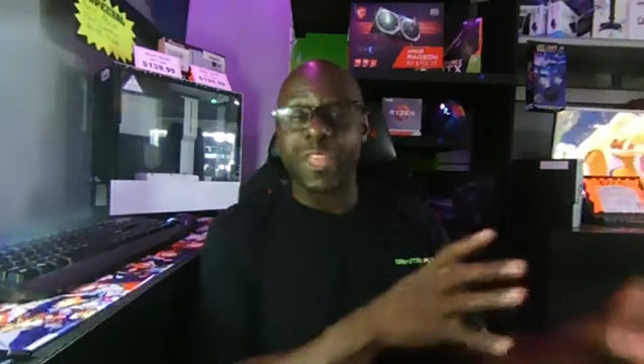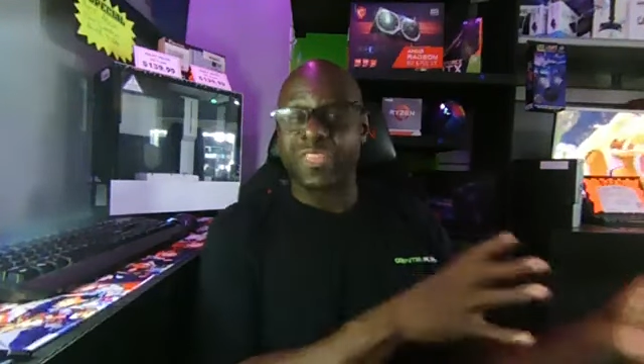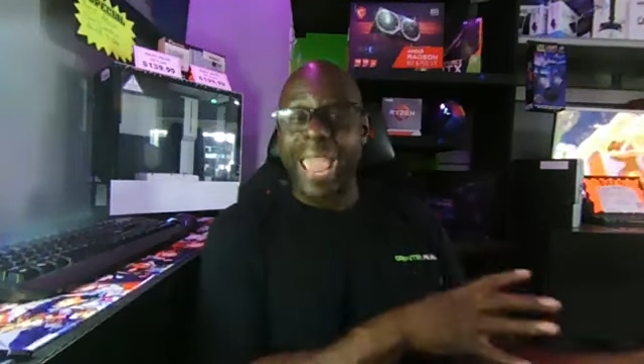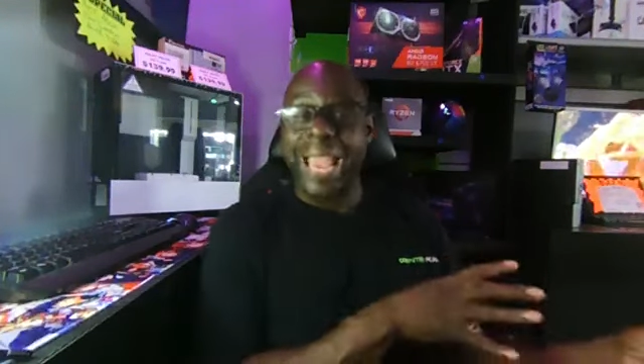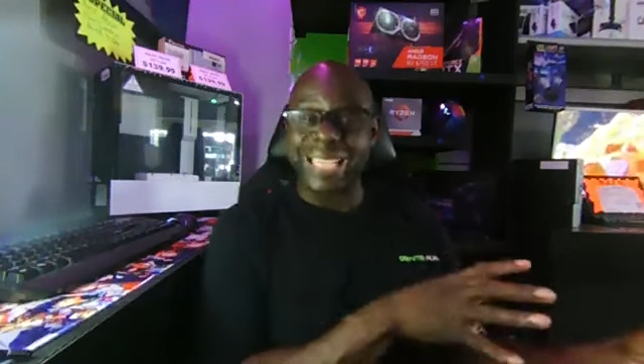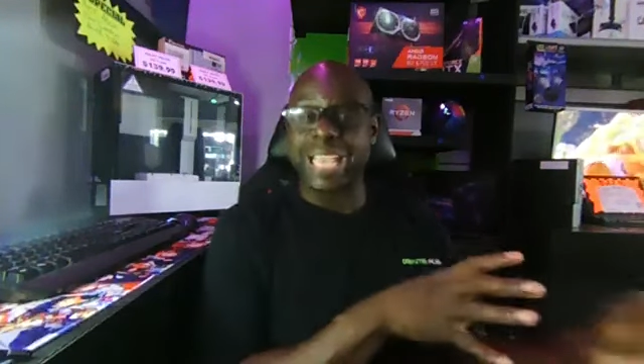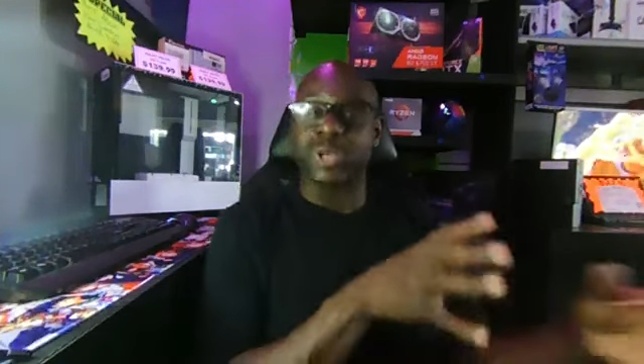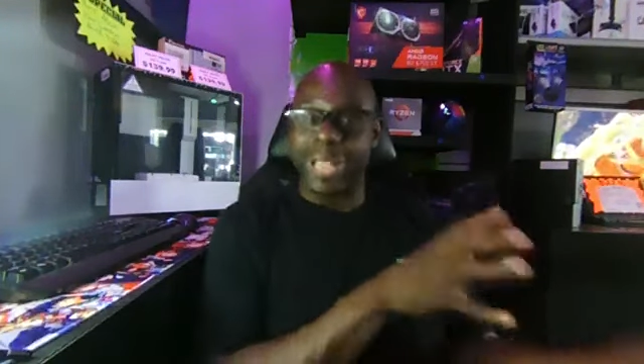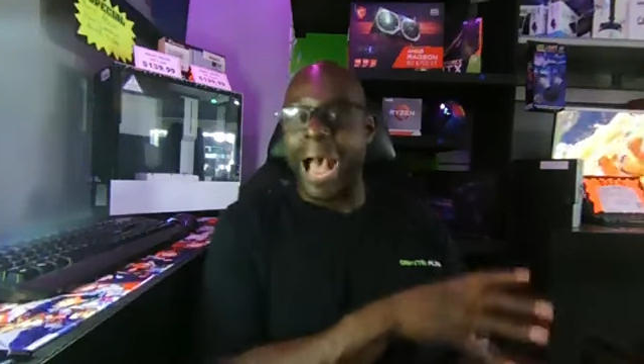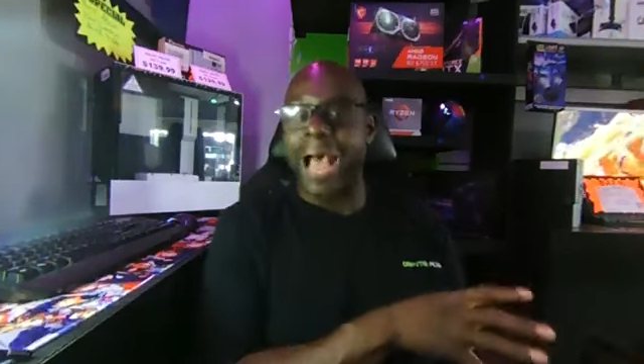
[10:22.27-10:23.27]
things that
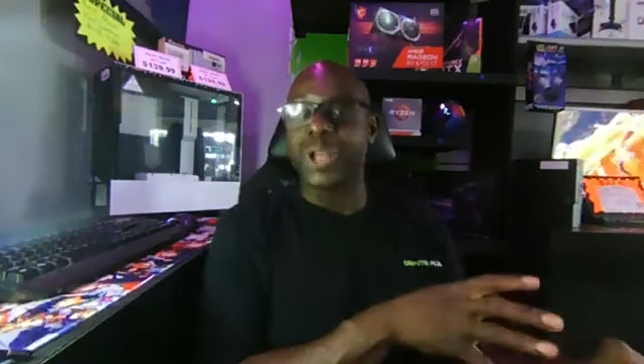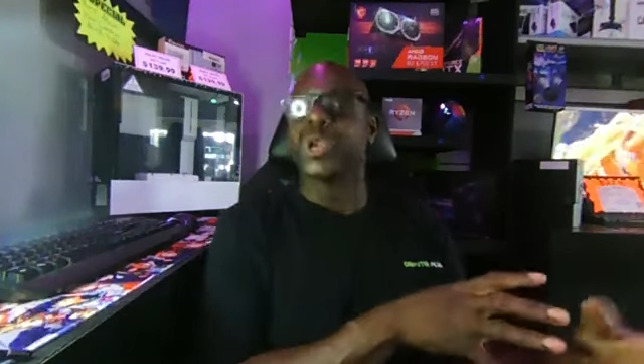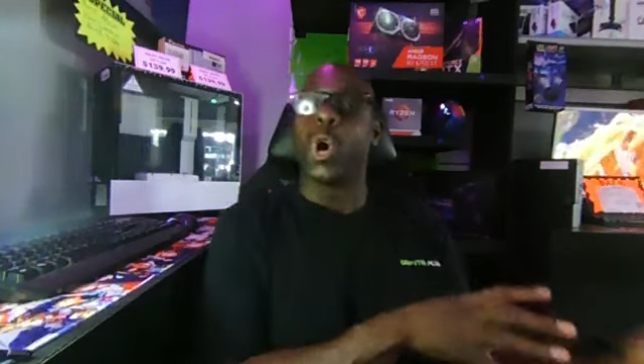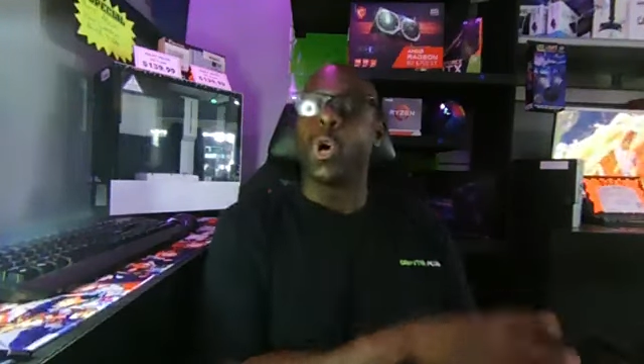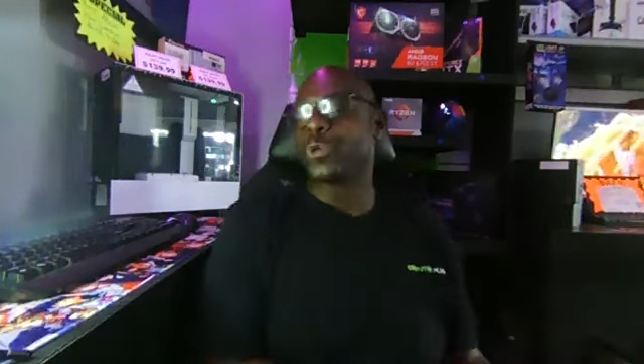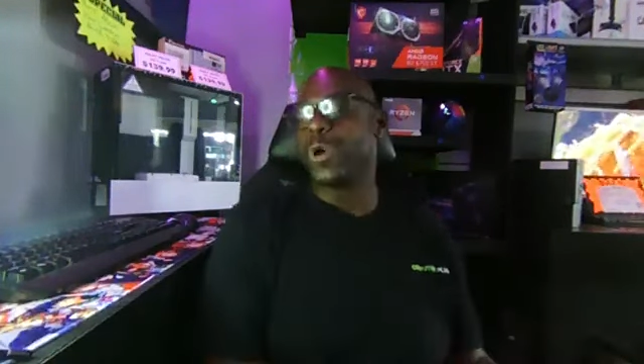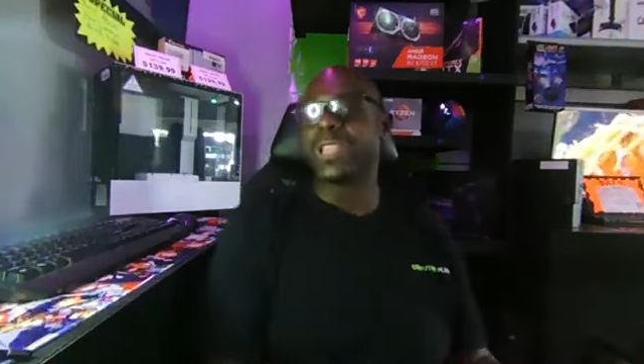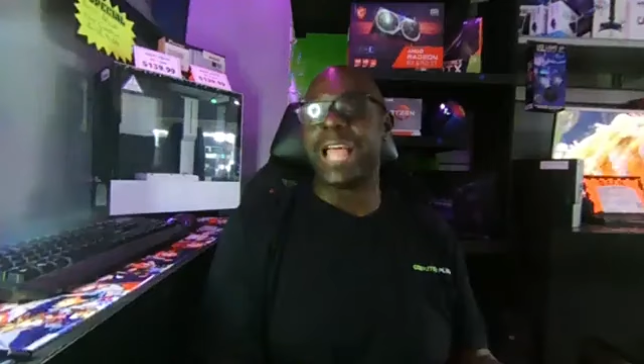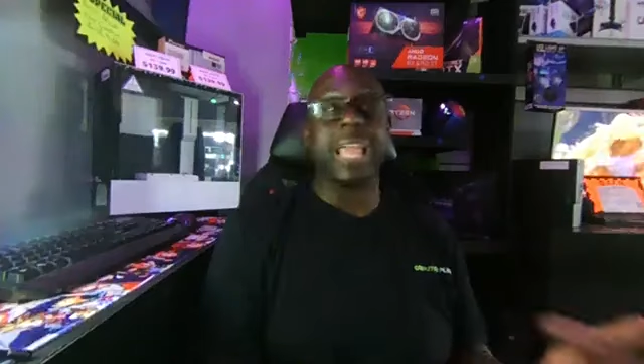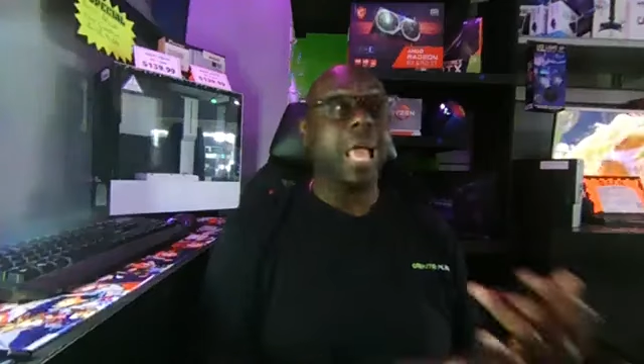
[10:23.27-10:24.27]
you got on your older one.
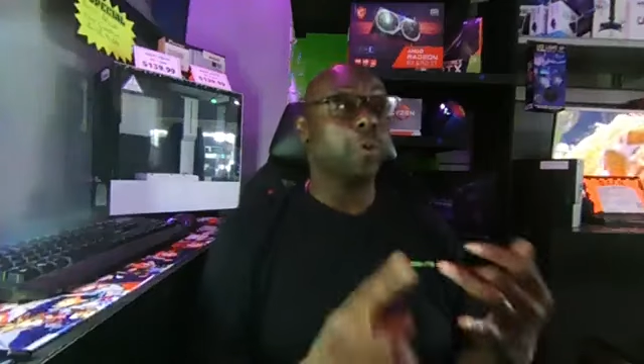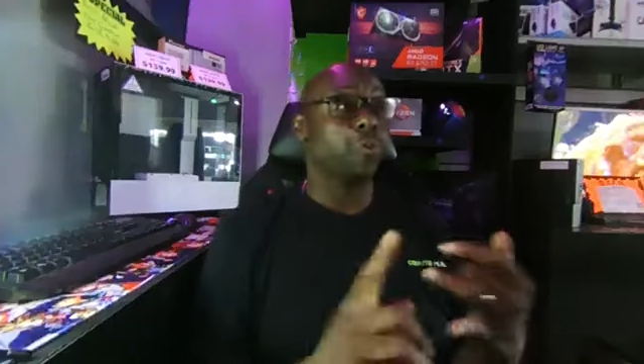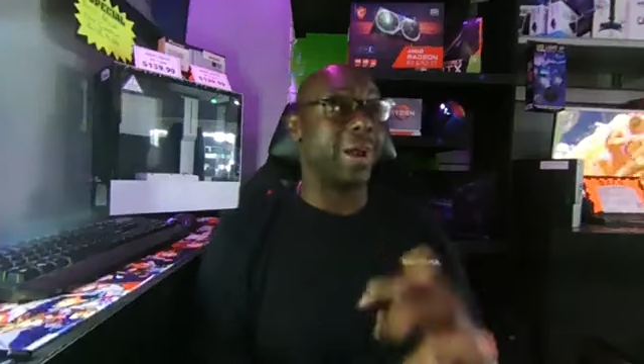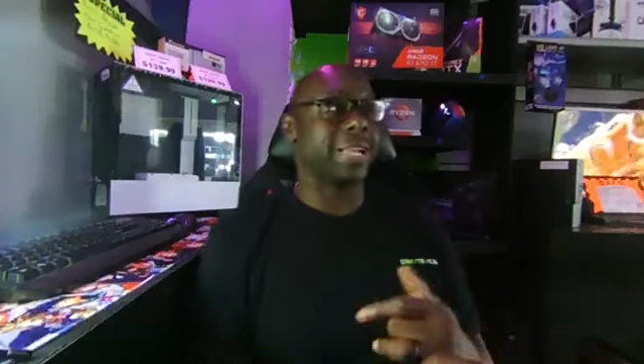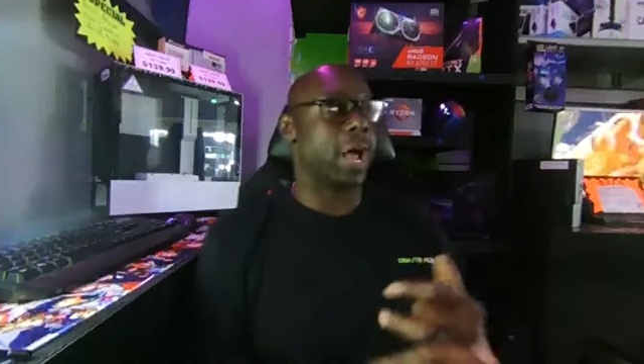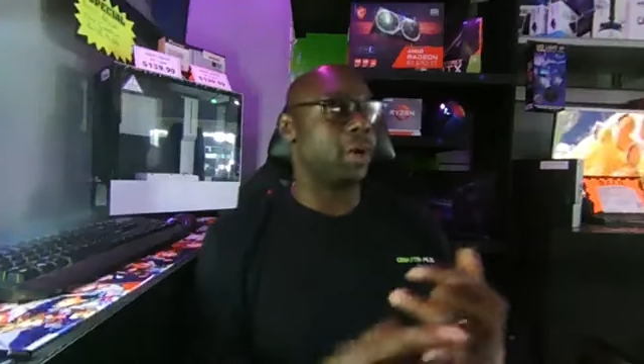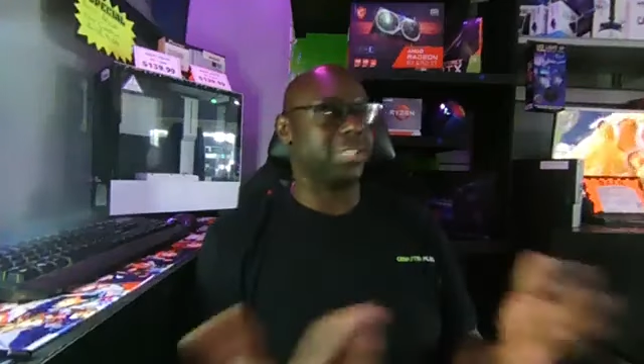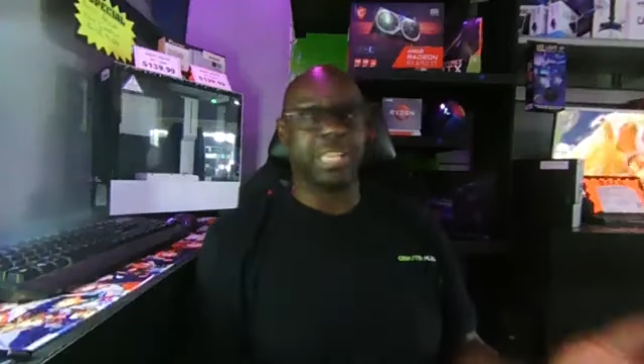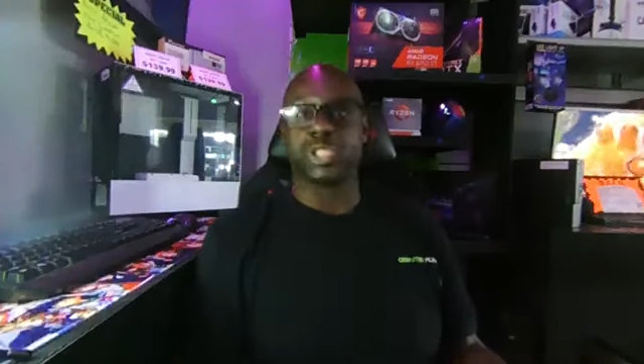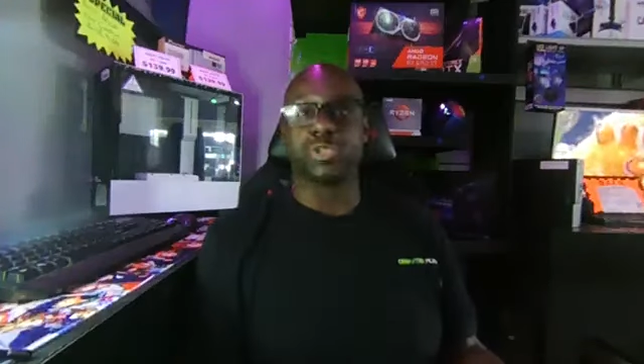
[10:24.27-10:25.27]
Like right now,
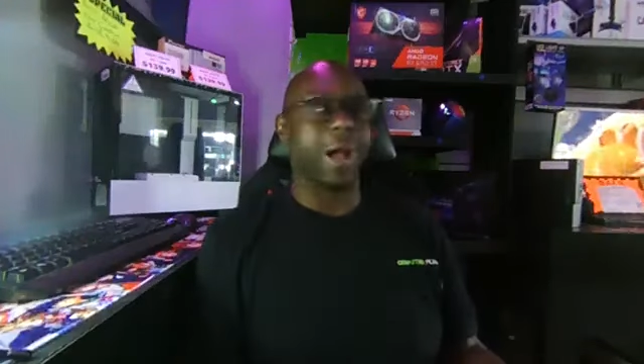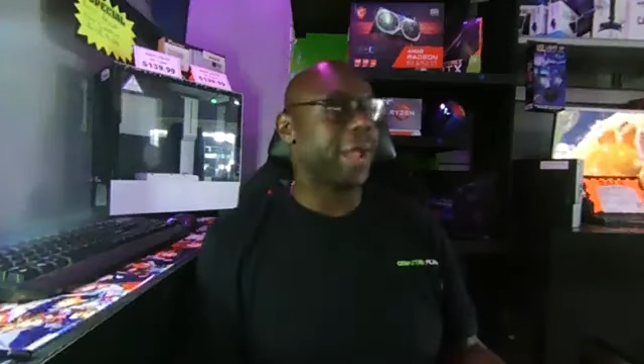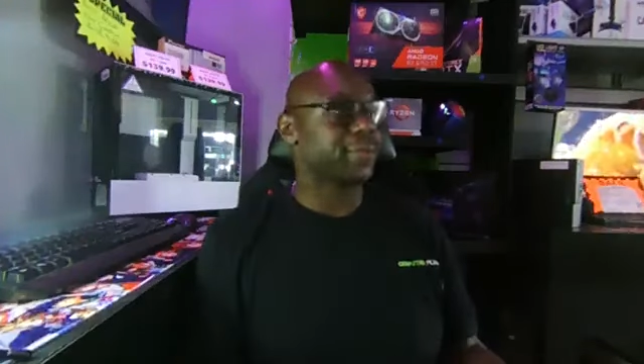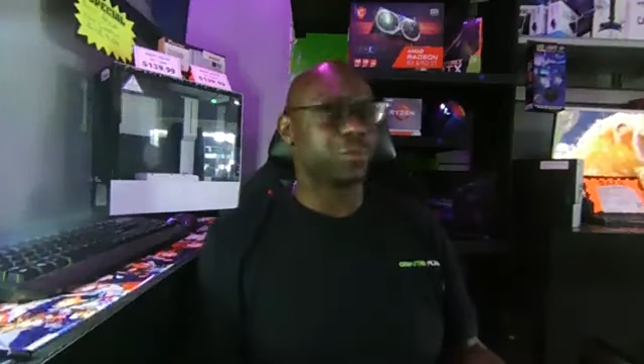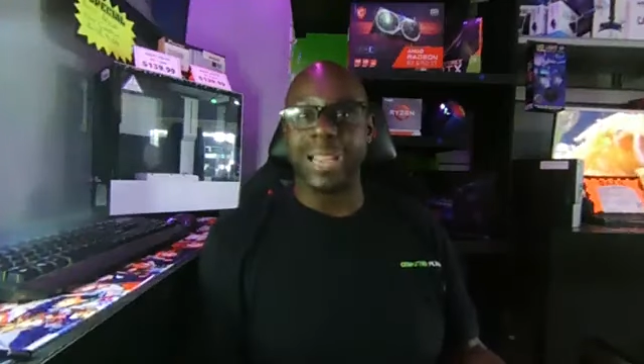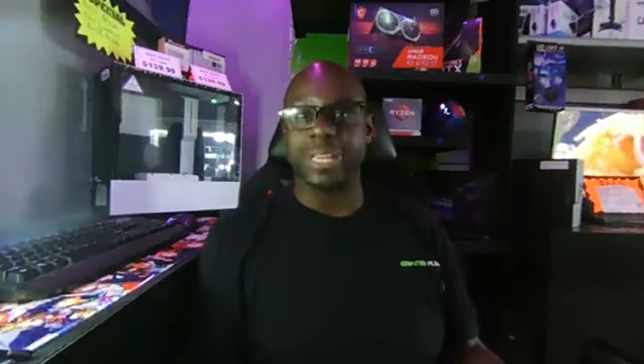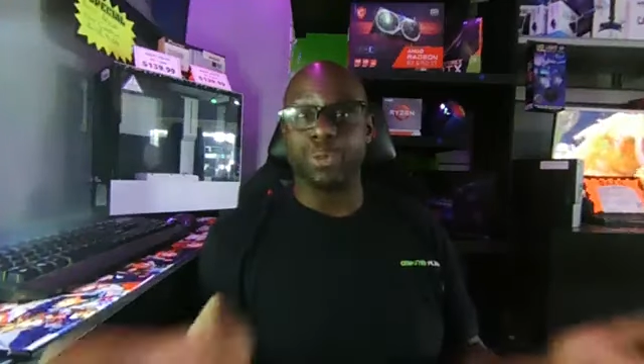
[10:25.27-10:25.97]
disk drives, right?